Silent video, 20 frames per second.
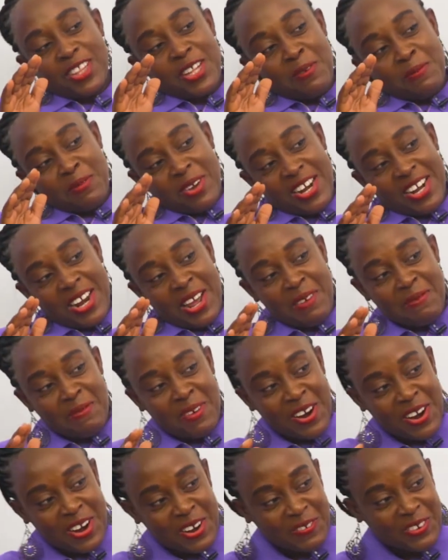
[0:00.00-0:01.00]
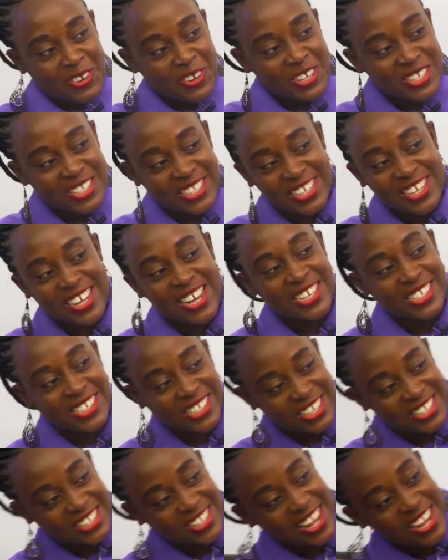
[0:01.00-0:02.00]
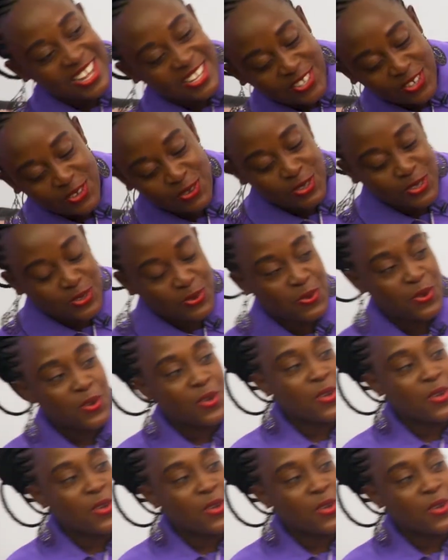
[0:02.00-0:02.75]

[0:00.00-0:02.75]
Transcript: the man I married, because he can chastise you to